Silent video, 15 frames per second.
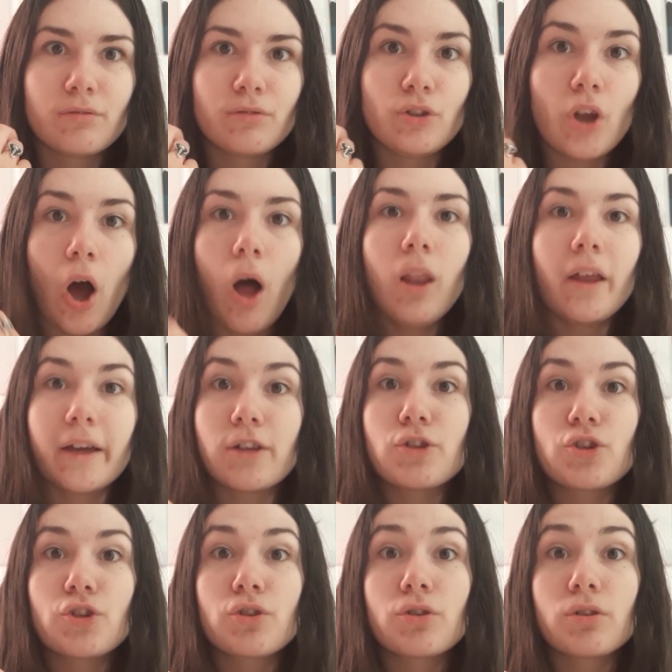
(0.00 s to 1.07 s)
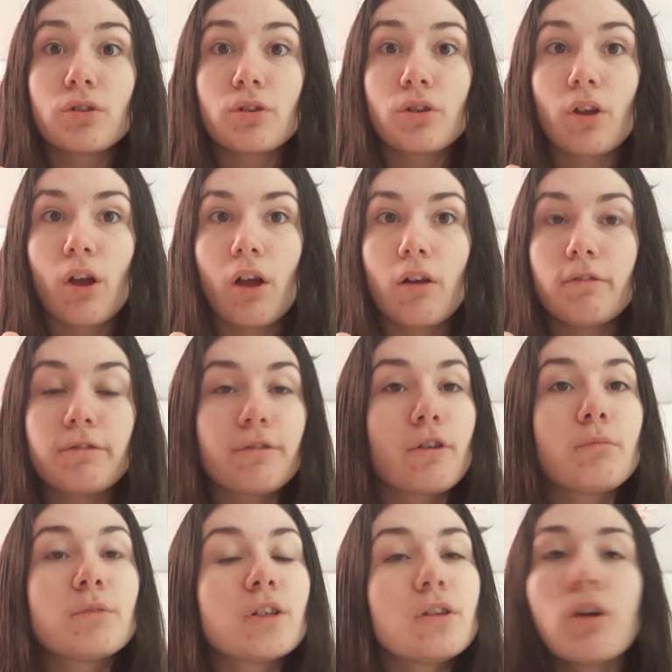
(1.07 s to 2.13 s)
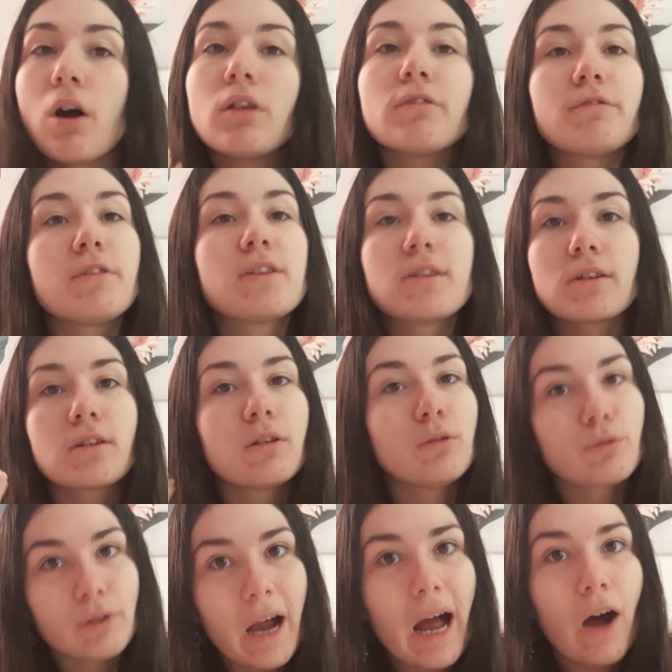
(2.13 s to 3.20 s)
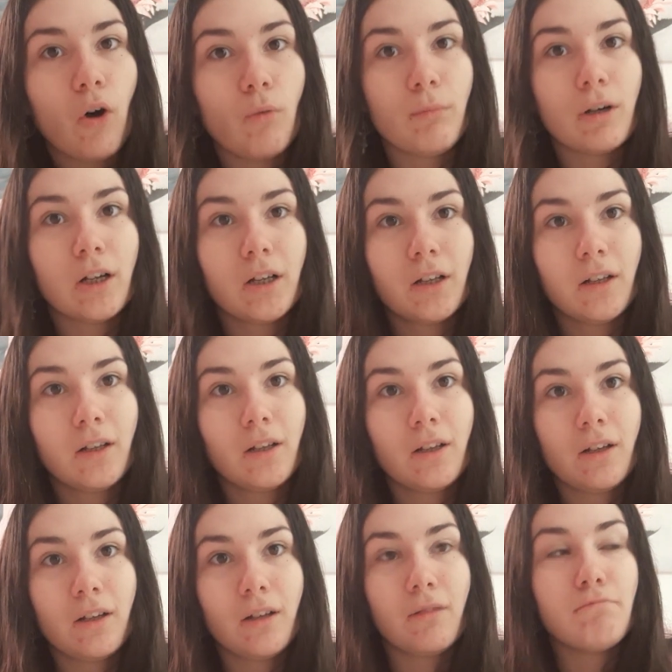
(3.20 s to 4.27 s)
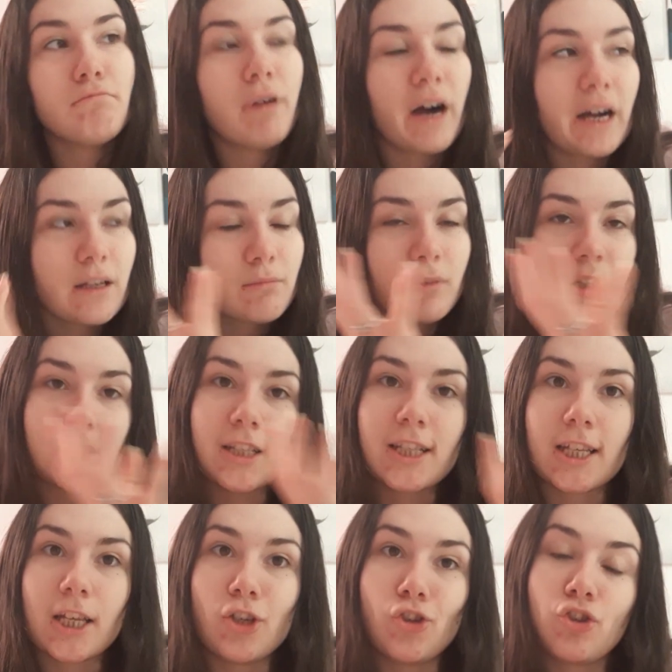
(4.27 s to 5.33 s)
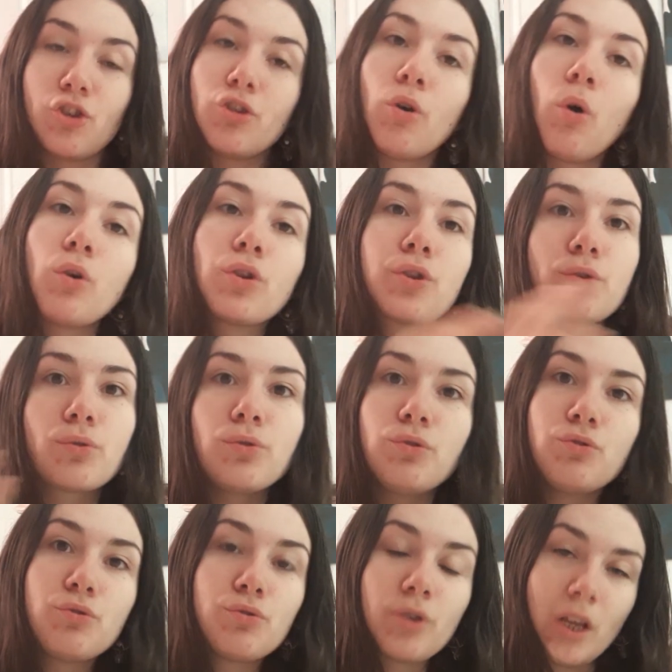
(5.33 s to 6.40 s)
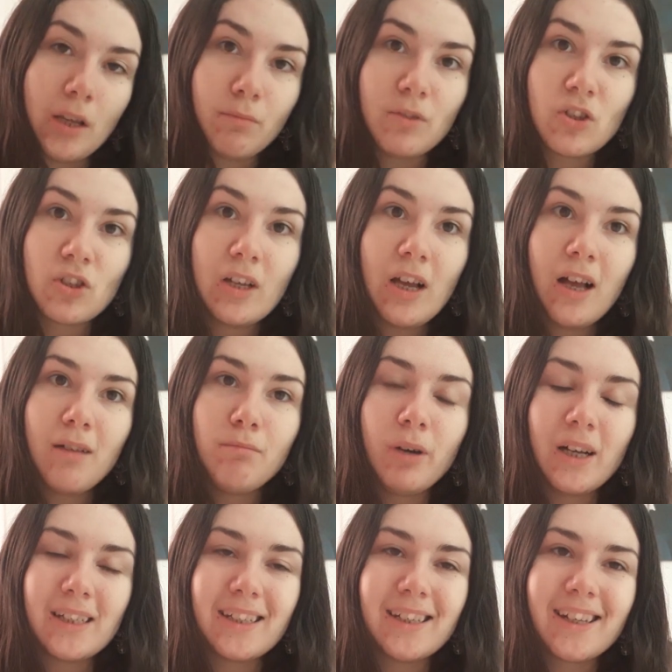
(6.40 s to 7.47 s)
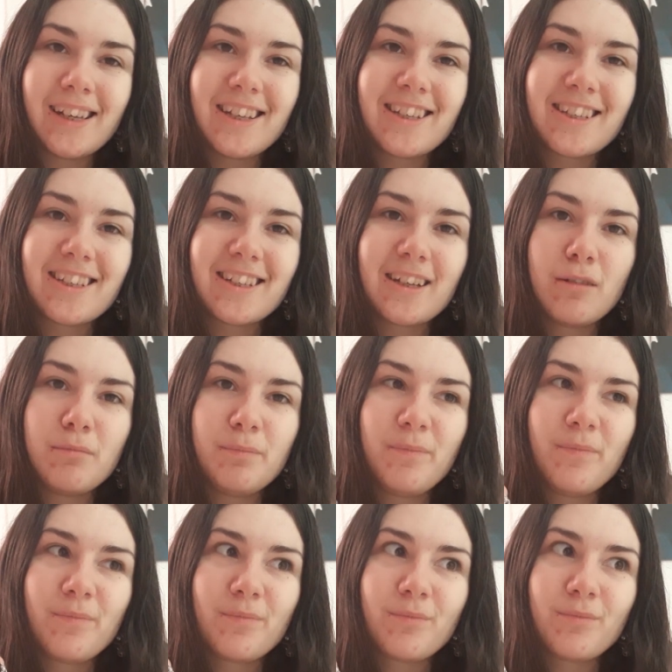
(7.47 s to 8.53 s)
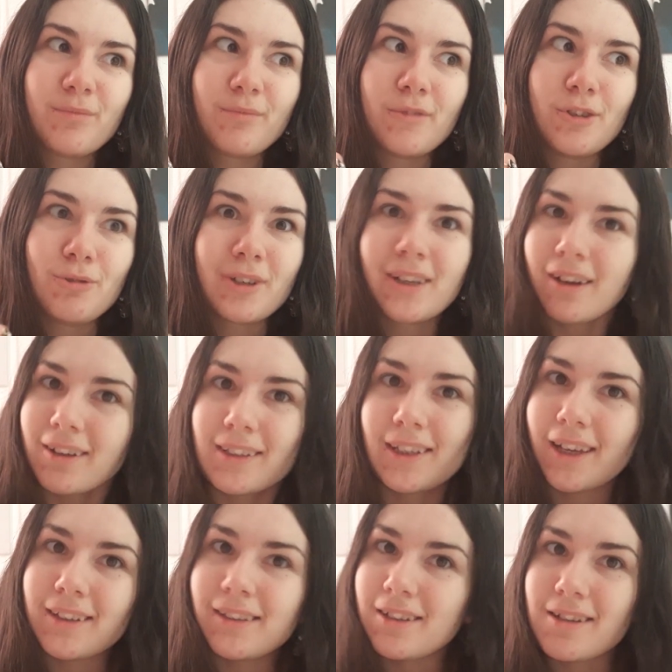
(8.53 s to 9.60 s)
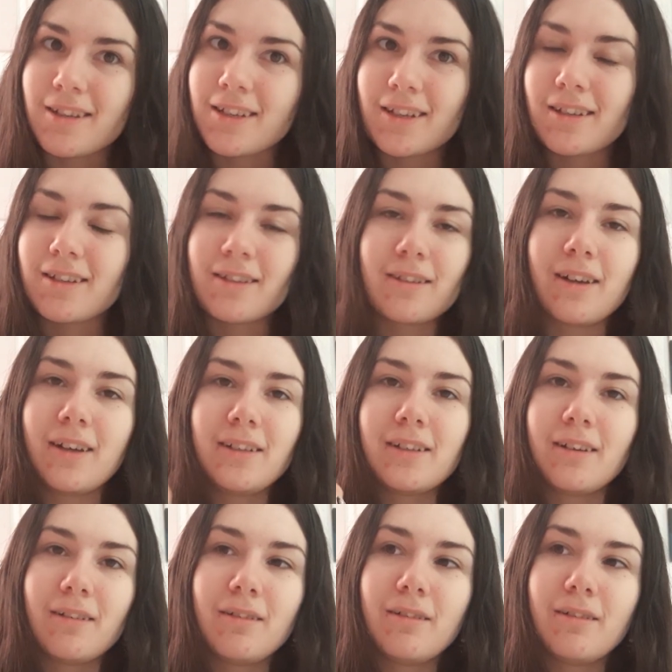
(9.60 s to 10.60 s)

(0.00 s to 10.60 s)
knowledge from the non physical realm by meditation or through dreams. But it is, a, uh, mm, you cannot get this insight